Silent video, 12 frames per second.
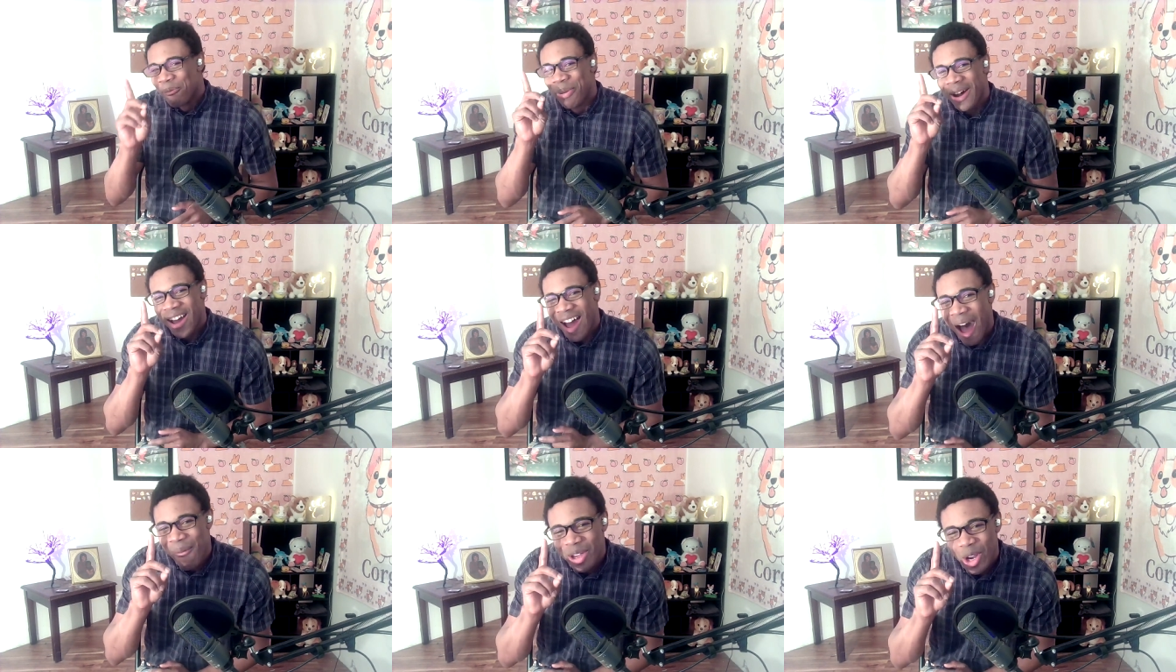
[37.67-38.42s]
but
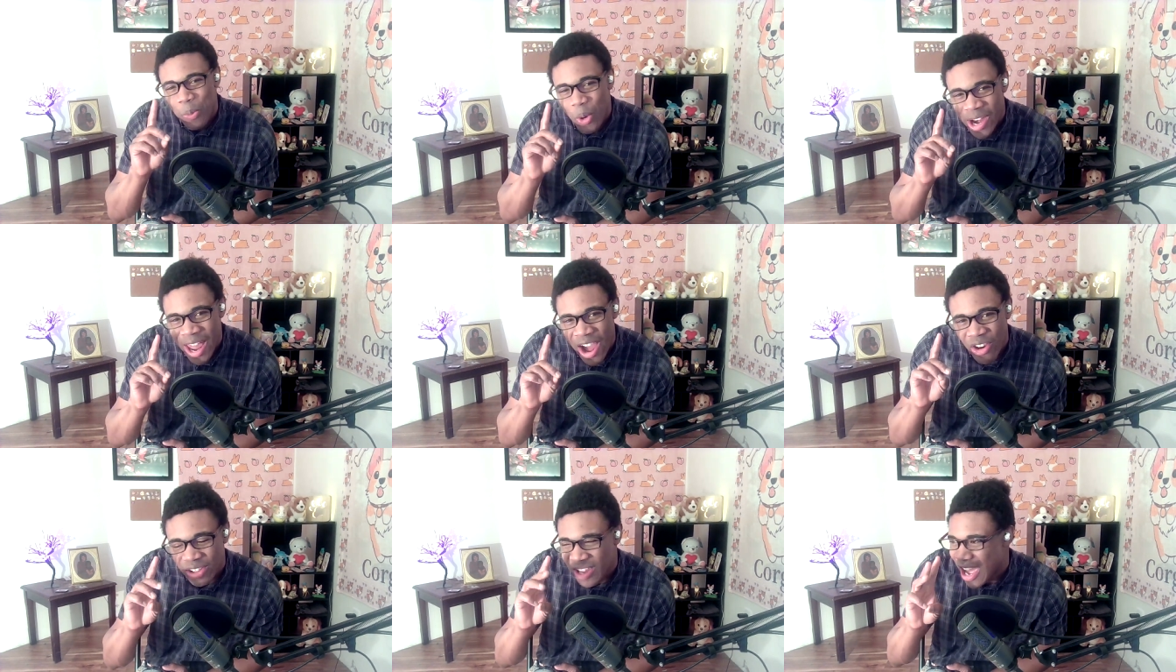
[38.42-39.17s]
I'm gonna point
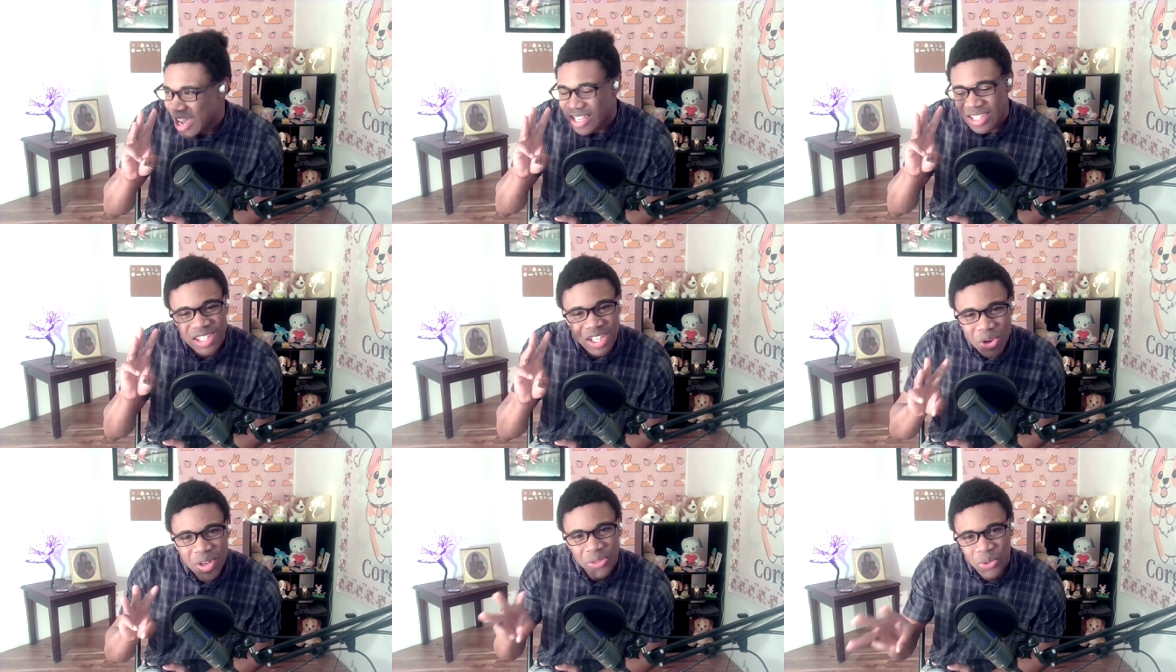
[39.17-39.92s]
out like
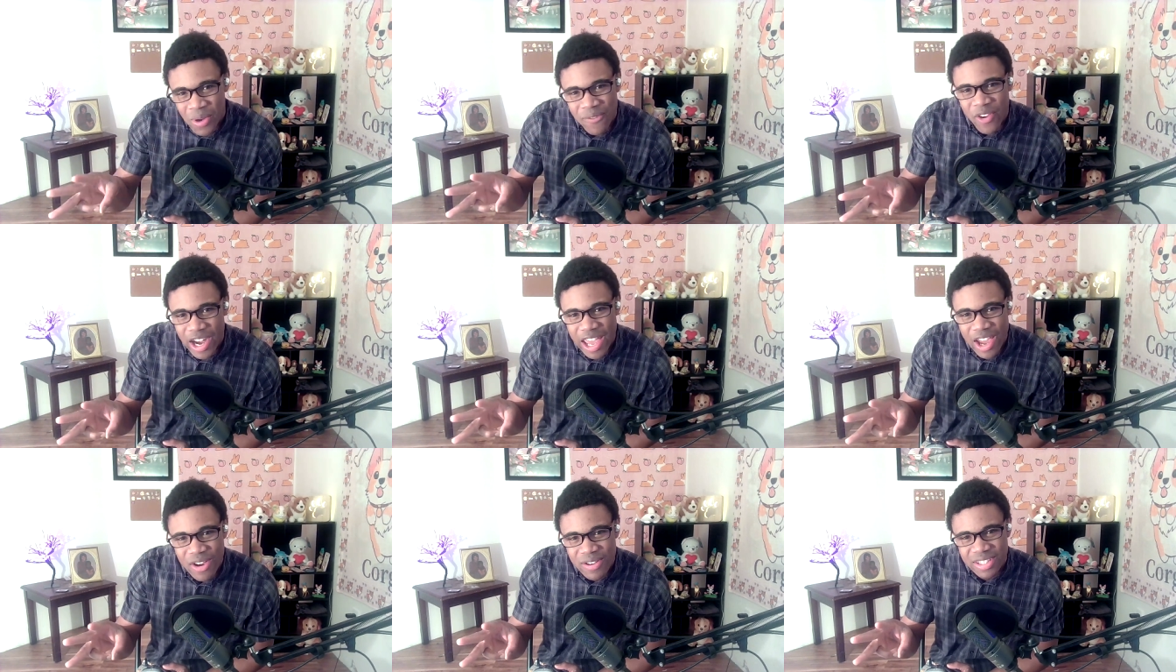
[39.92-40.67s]
2 to 3
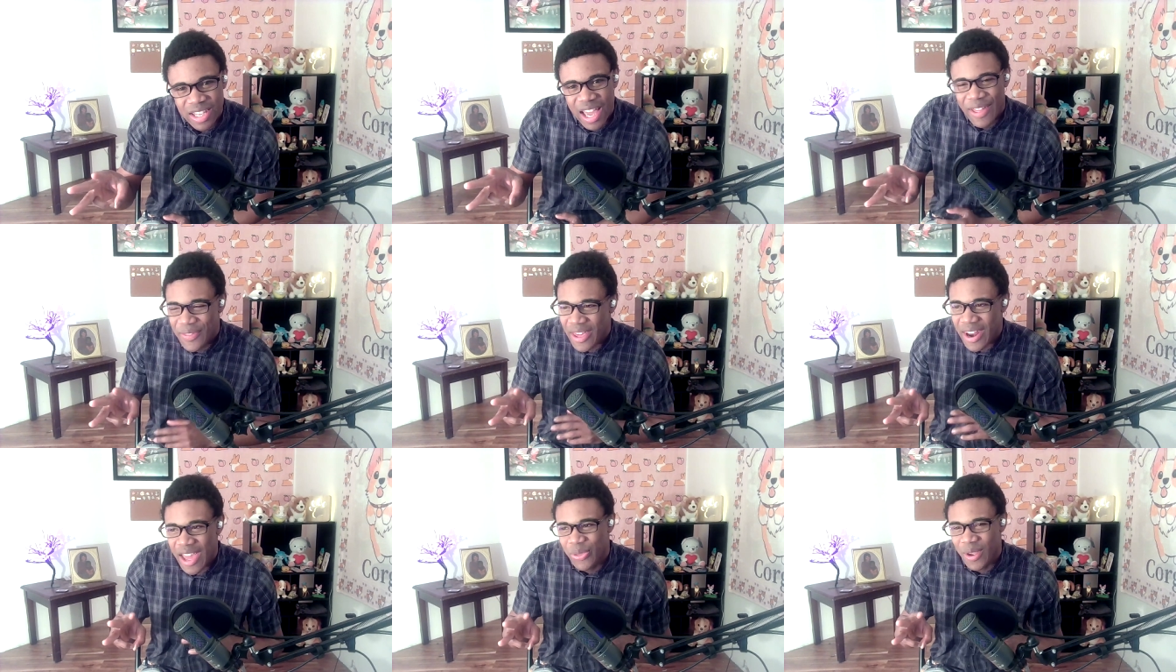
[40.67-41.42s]
videos that
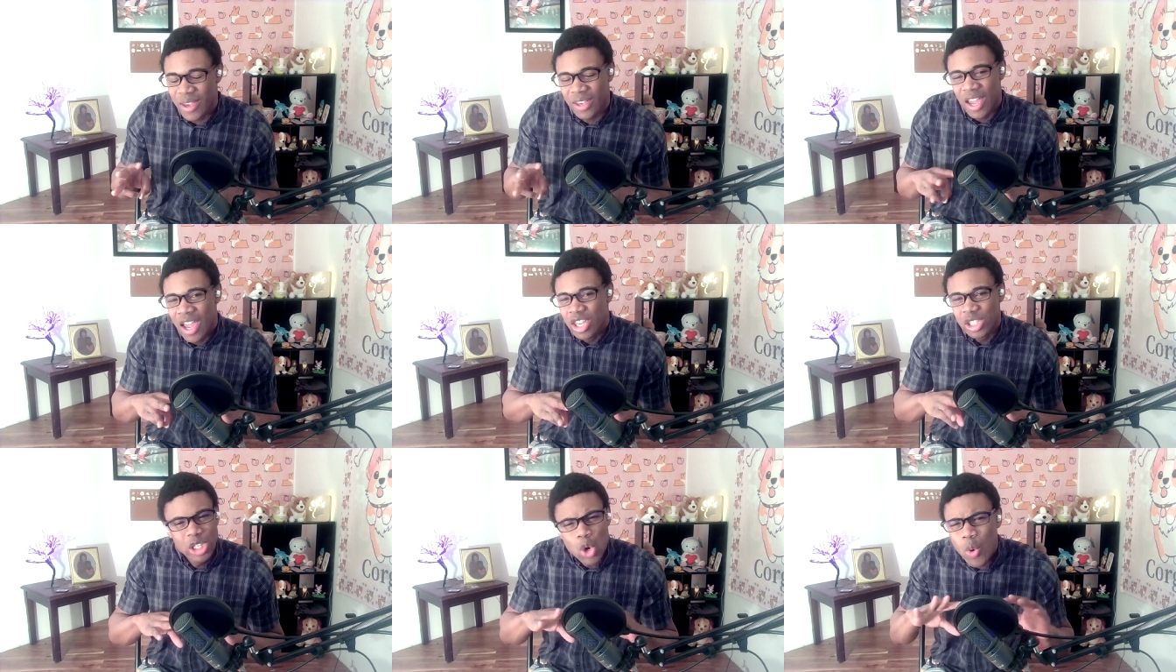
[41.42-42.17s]
I think
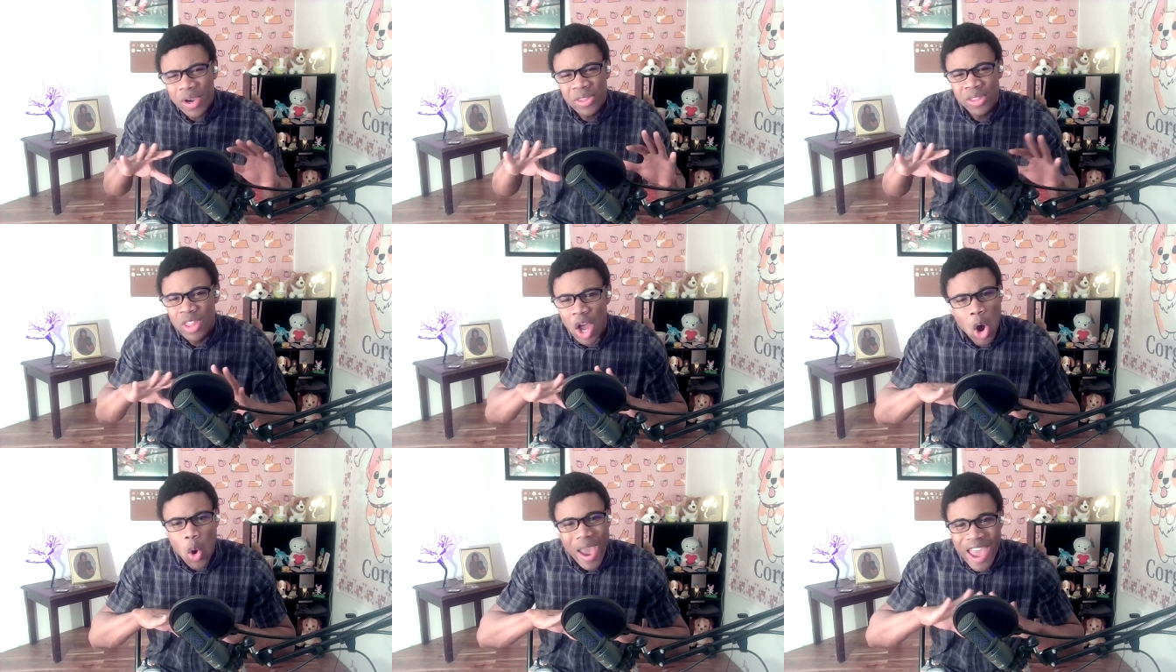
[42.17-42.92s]
you wouldn't
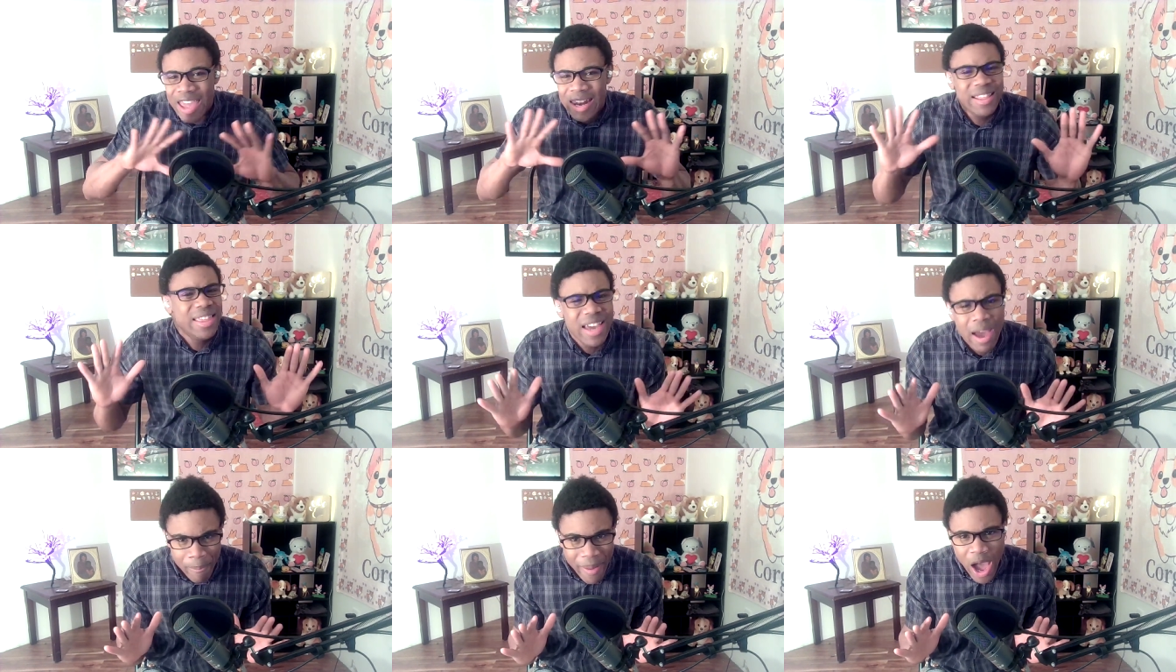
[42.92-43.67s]
know
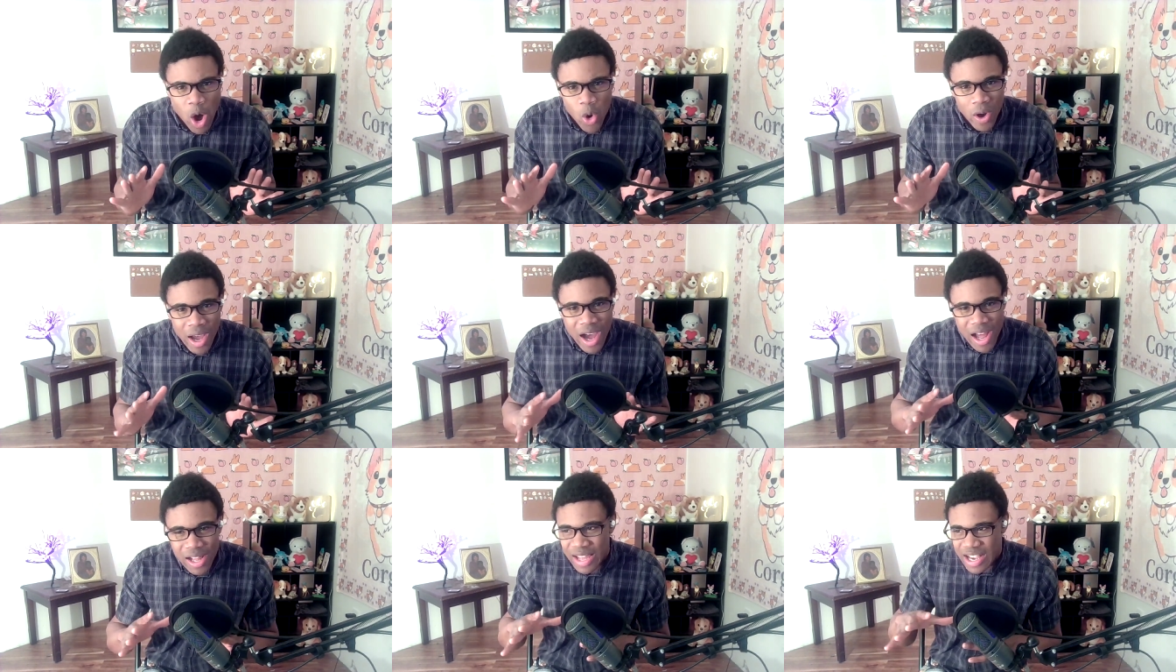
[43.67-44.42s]
anything about
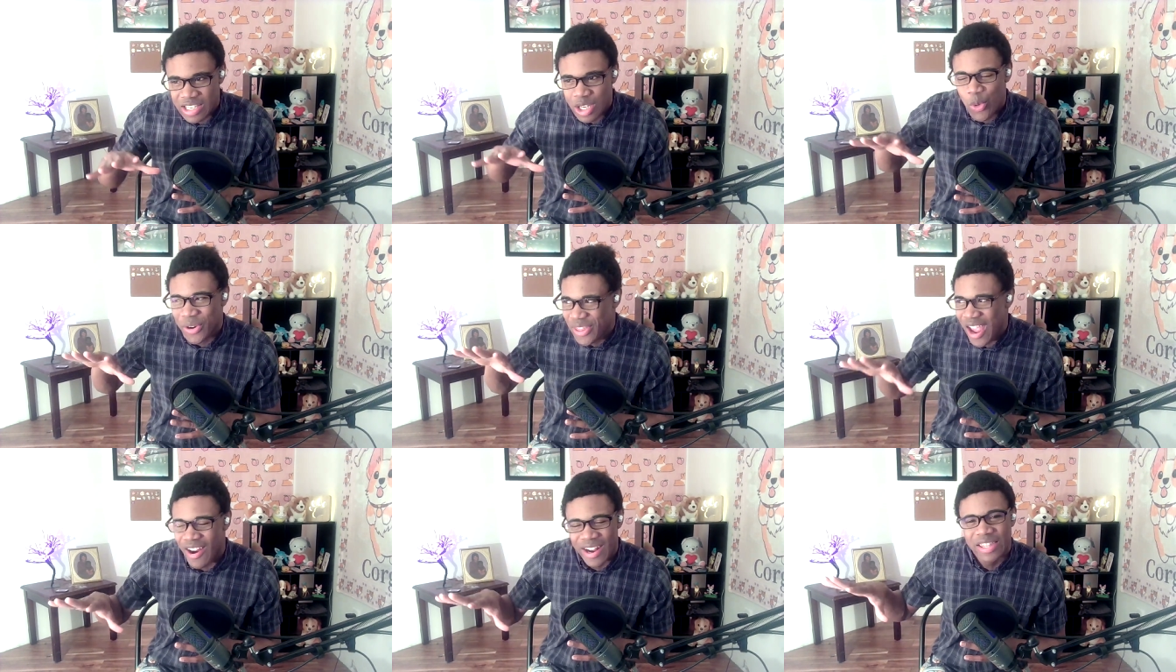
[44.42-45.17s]
unless you were
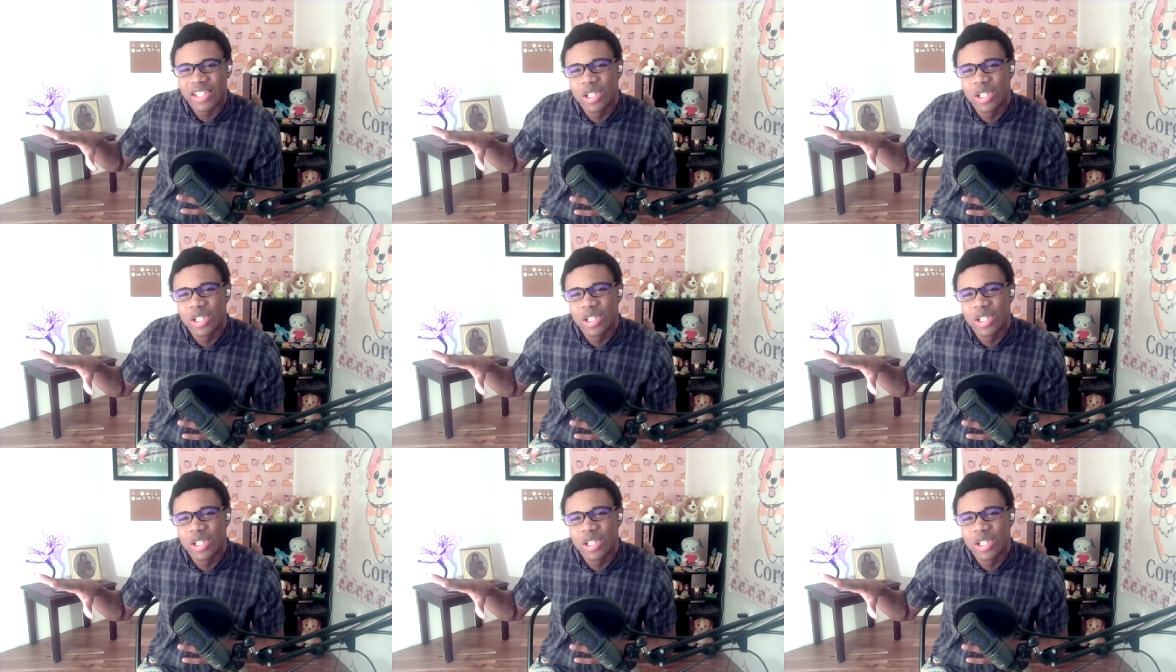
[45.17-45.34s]
there in the